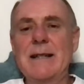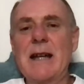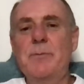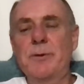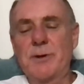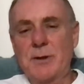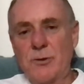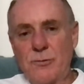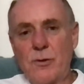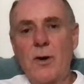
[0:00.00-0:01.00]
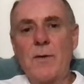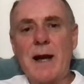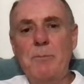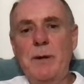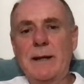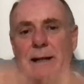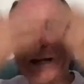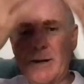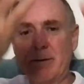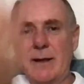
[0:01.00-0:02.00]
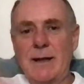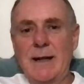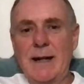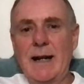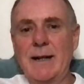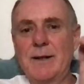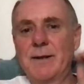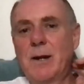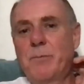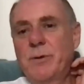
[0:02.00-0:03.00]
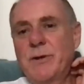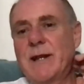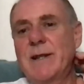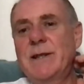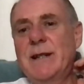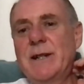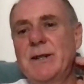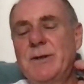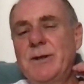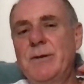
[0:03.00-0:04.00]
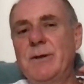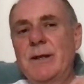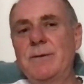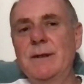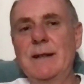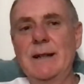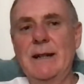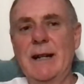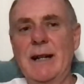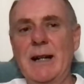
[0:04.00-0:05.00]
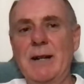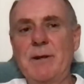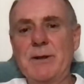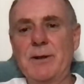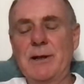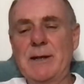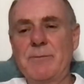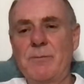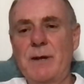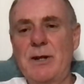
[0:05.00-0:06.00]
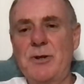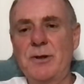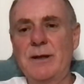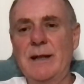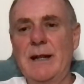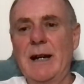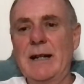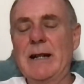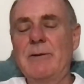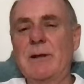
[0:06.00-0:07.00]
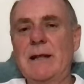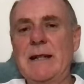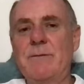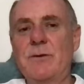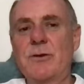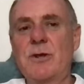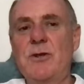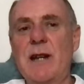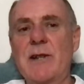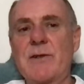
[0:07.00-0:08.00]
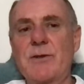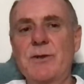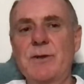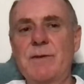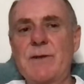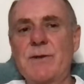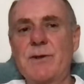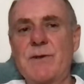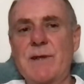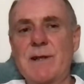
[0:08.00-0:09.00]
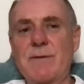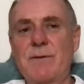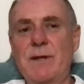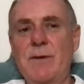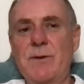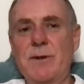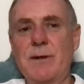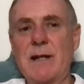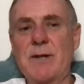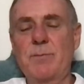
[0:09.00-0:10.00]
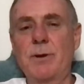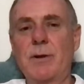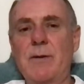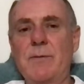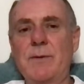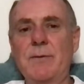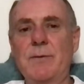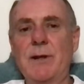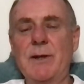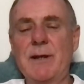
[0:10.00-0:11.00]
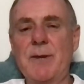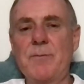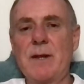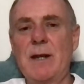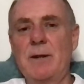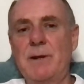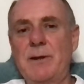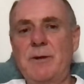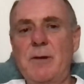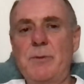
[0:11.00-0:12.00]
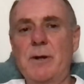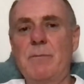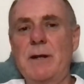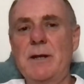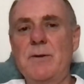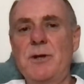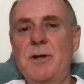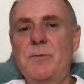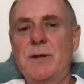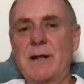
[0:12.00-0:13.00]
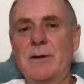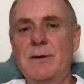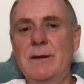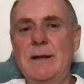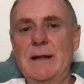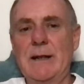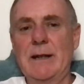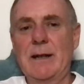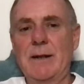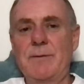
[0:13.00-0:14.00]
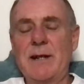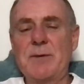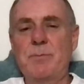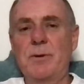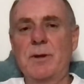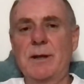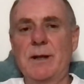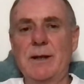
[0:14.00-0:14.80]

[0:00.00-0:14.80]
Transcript: able to draw that, pick that out, and present it to you with all the information. And it will even suggest other resources for you to explore it further, whether it be on my YouTube channel, Facebook,